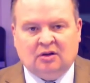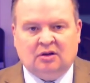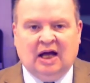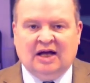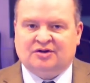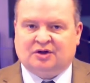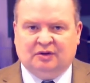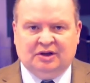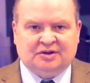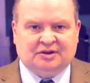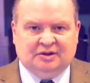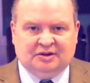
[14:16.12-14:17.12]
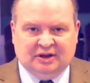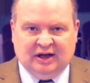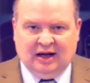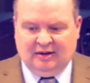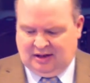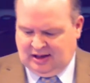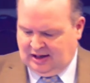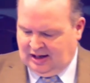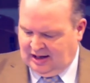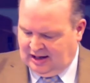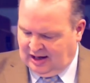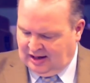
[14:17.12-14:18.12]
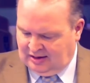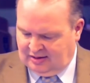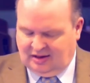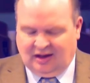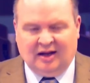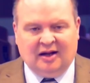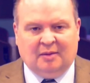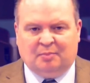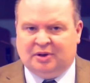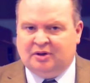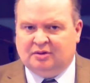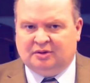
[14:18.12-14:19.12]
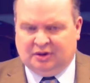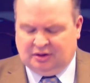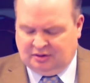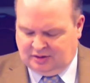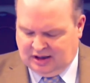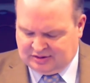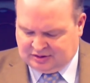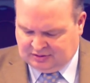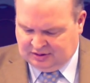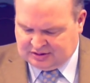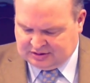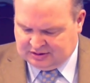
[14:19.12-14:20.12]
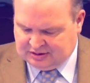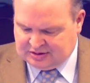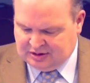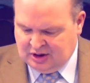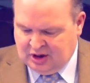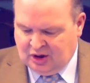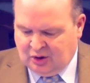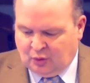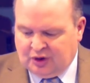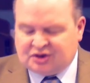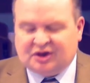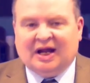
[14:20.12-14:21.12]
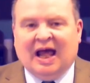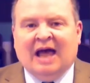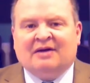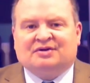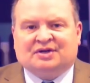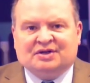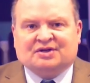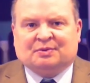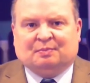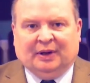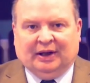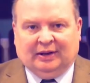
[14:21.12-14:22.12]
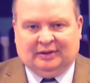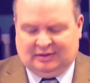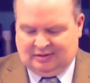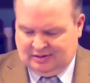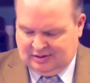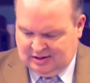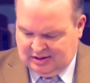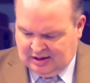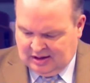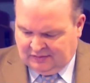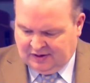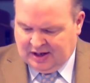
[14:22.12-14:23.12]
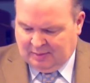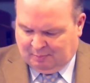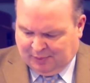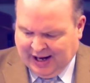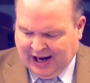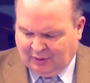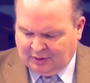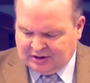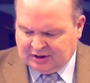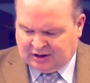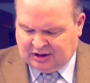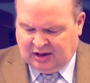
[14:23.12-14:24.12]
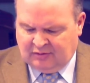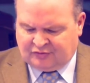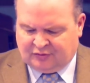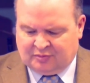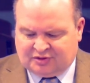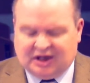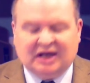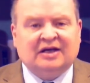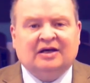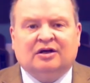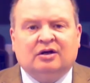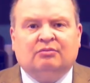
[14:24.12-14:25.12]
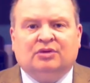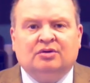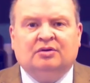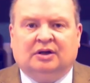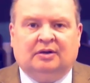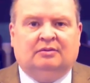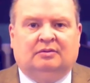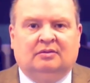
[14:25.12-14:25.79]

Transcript: As Christians, and I appeal to you as Christians, we should anticipate the empowering that comes from taking communion.